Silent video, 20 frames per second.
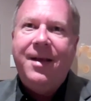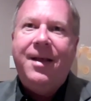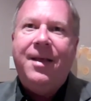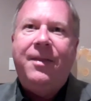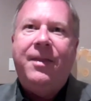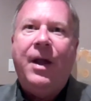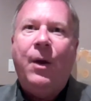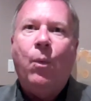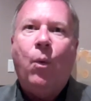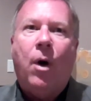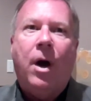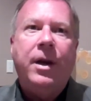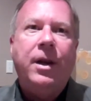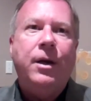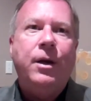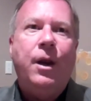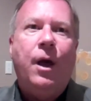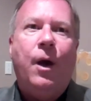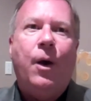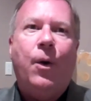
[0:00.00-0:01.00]
They want to
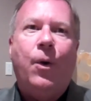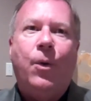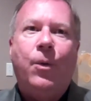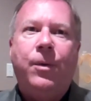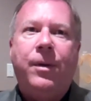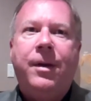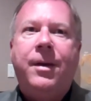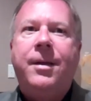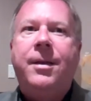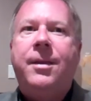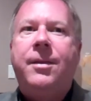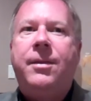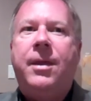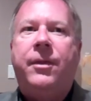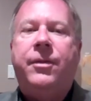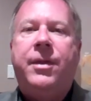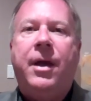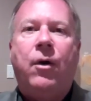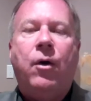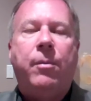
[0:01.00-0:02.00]
know
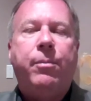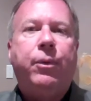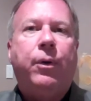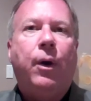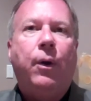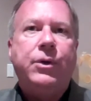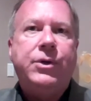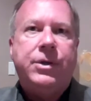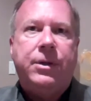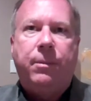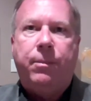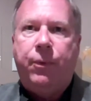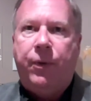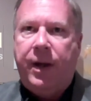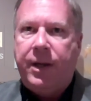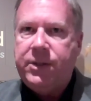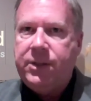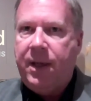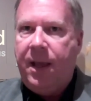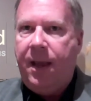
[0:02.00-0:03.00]
that their approach to
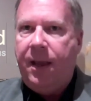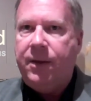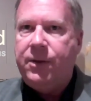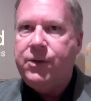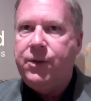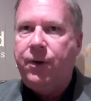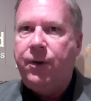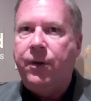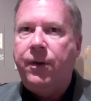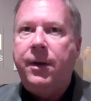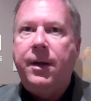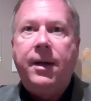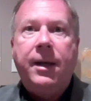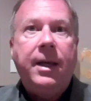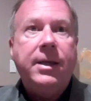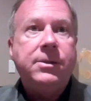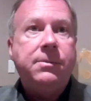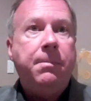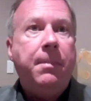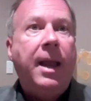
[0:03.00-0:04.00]
breast cancer
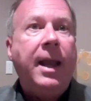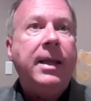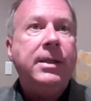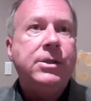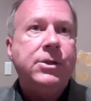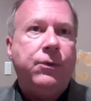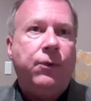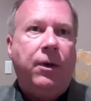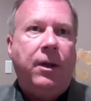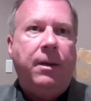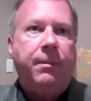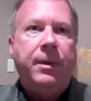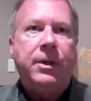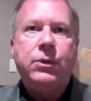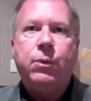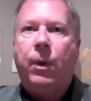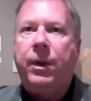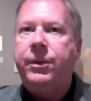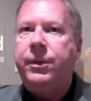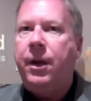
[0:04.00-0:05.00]
is mainstream.
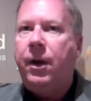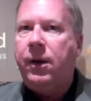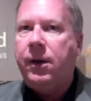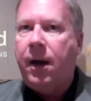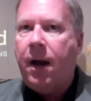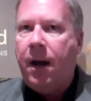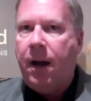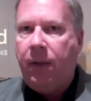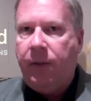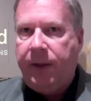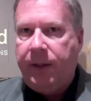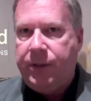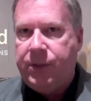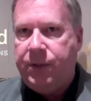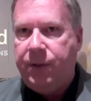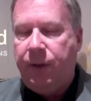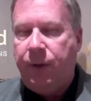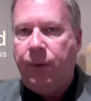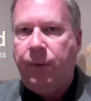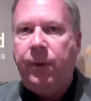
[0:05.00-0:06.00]
It's what their colleagues
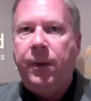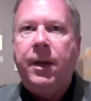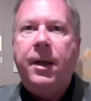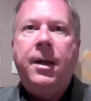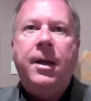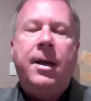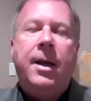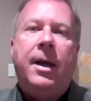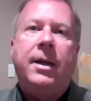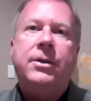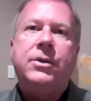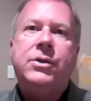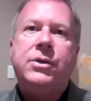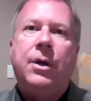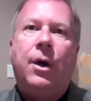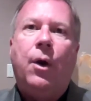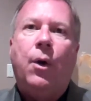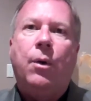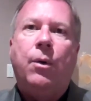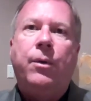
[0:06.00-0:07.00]
do. And
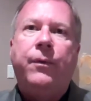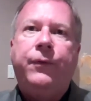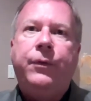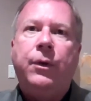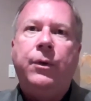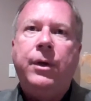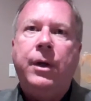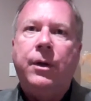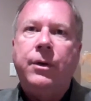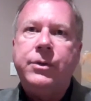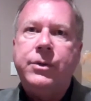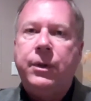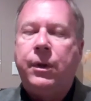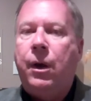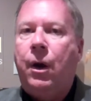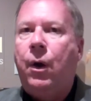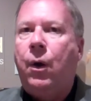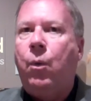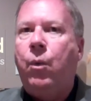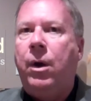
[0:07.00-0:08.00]
so a few years
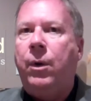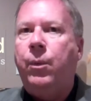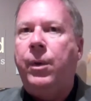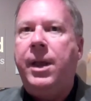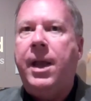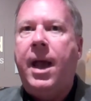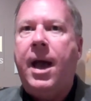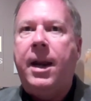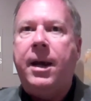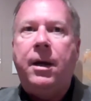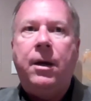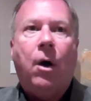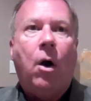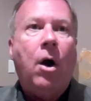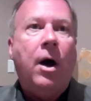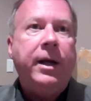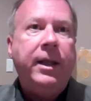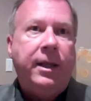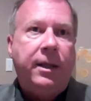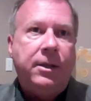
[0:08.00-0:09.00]
ago when we added
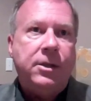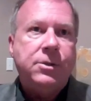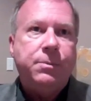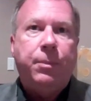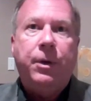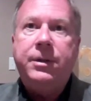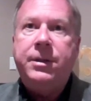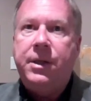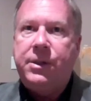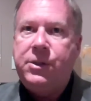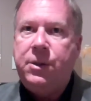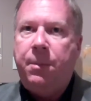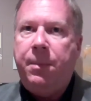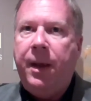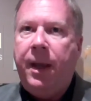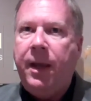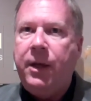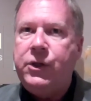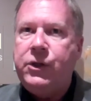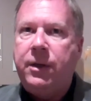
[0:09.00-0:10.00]
audience
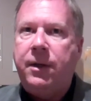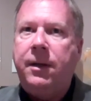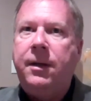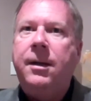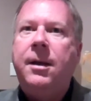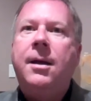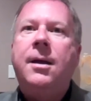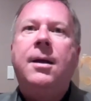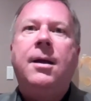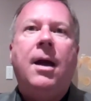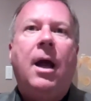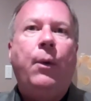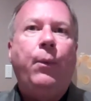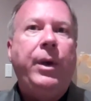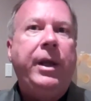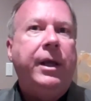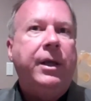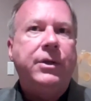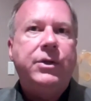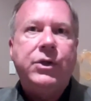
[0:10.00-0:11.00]
participation and we
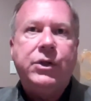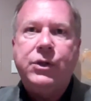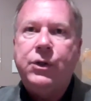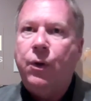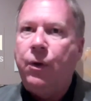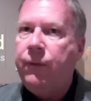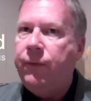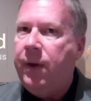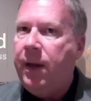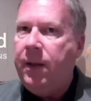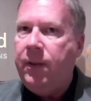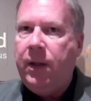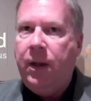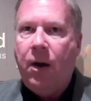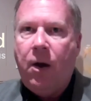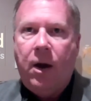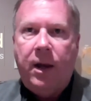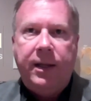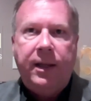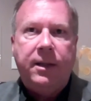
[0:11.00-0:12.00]
could survey the
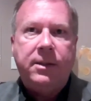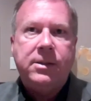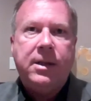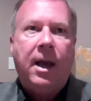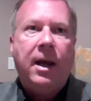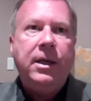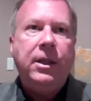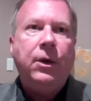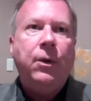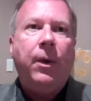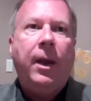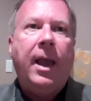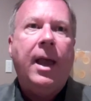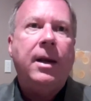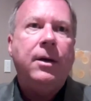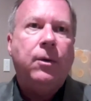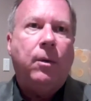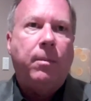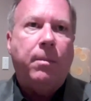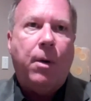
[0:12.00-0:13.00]
audience, how do you
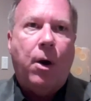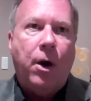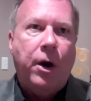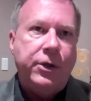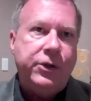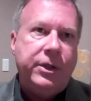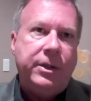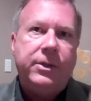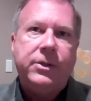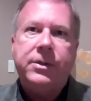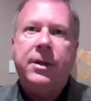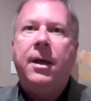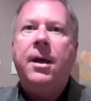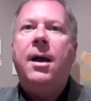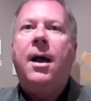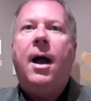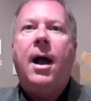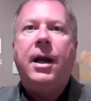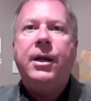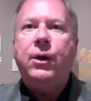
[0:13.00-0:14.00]
handle margins?
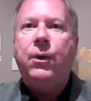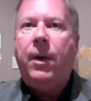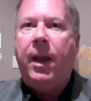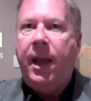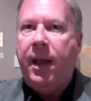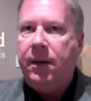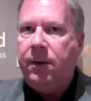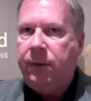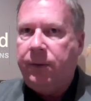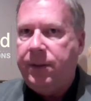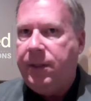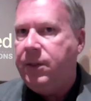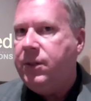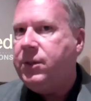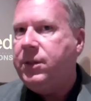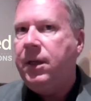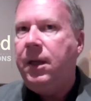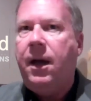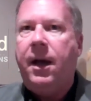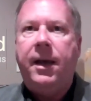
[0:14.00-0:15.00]
How do you handle
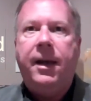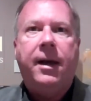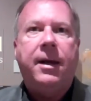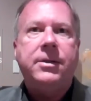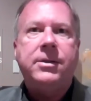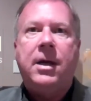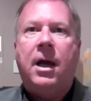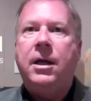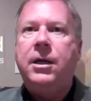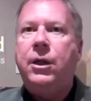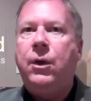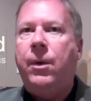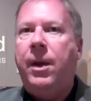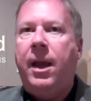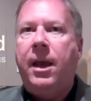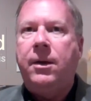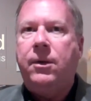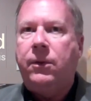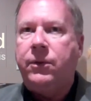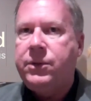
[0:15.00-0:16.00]
DCIS? How do you
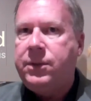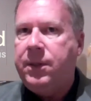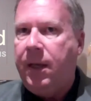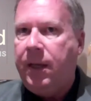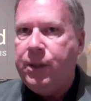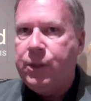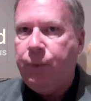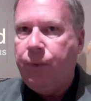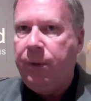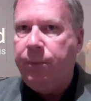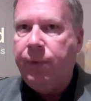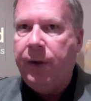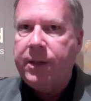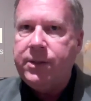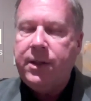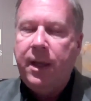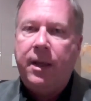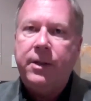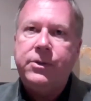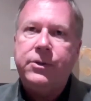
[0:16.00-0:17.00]
handle stage 3
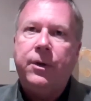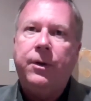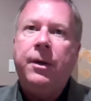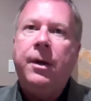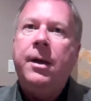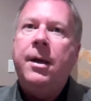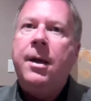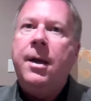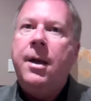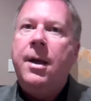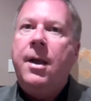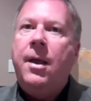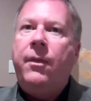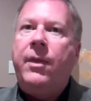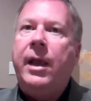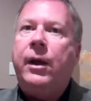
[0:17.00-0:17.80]
breast cancer? They